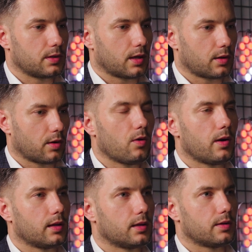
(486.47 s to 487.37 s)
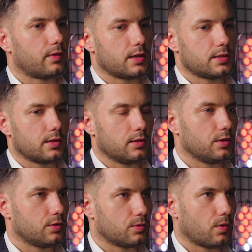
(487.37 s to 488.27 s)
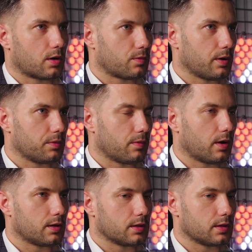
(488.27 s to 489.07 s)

that low and the device still need to work when we want